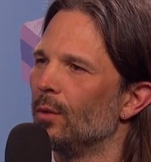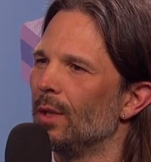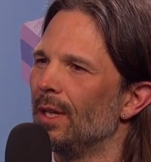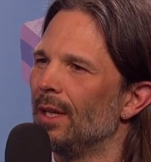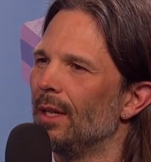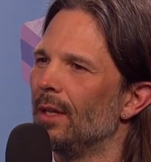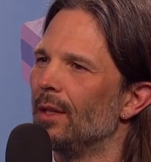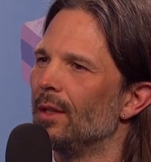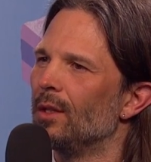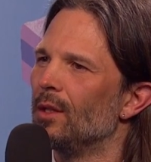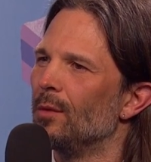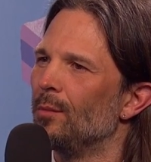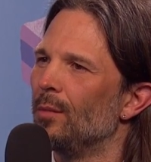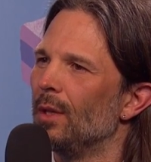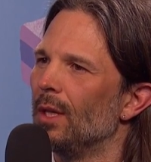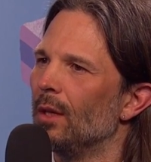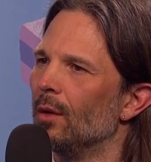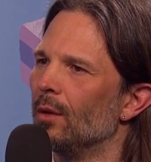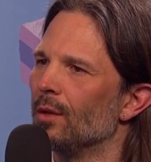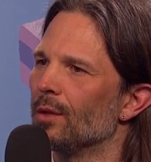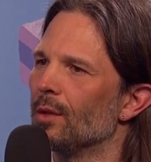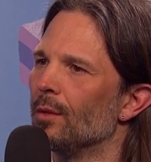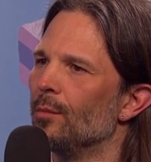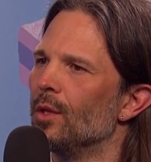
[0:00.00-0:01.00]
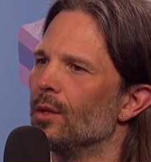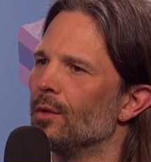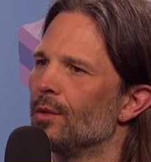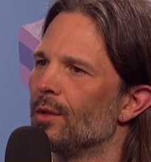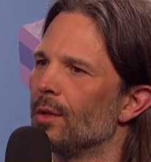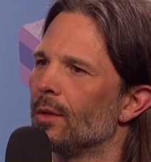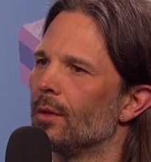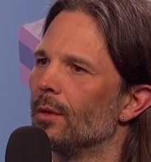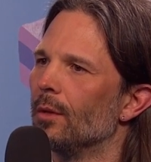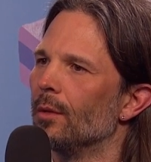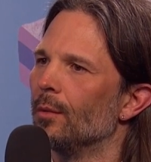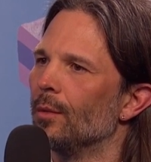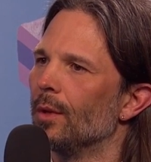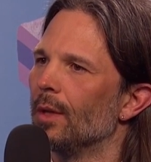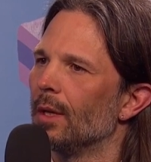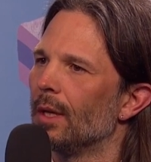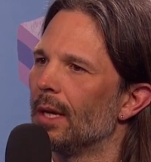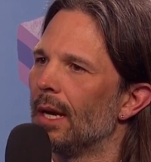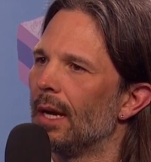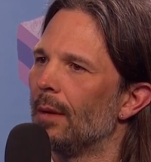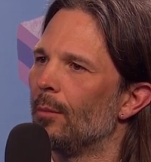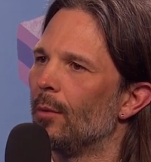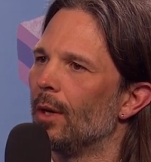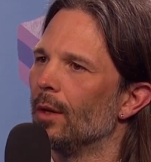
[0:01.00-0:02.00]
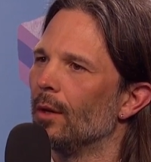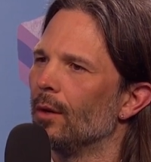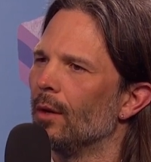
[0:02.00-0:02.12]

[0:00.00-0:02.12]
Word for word: we needed to be also musical with the camera,